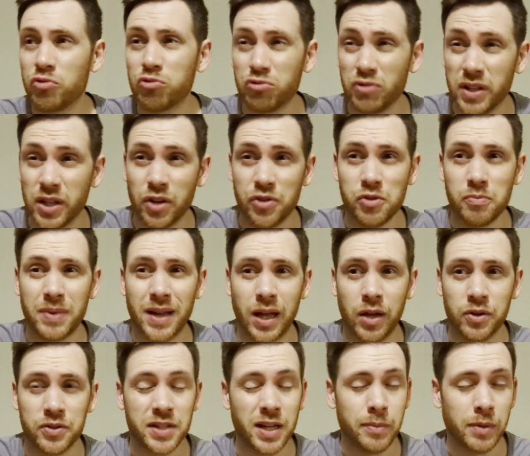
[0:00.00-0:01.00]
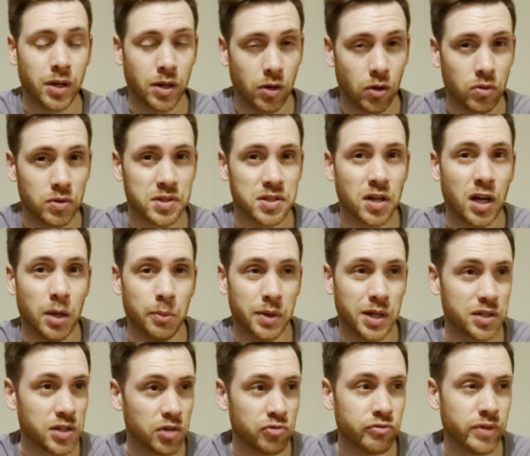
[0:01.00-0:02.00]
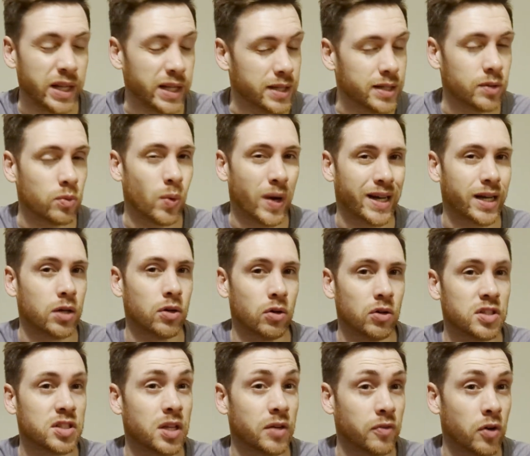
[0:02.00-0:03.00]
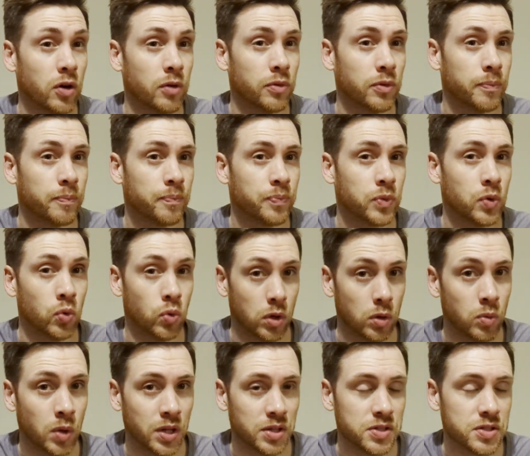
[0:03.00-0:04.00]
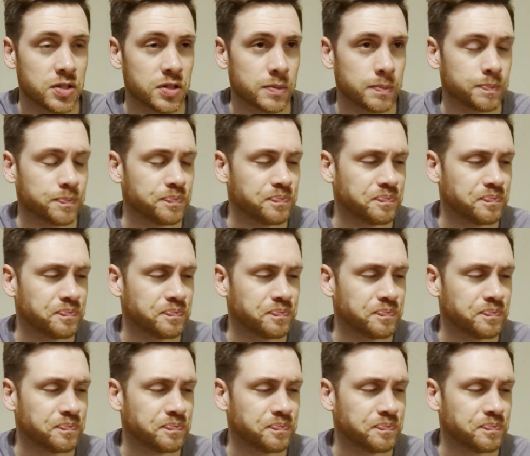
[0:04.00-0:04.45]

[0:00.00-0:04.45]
£300 would take me a long time unless I really did whack a lot of stuff on all at once.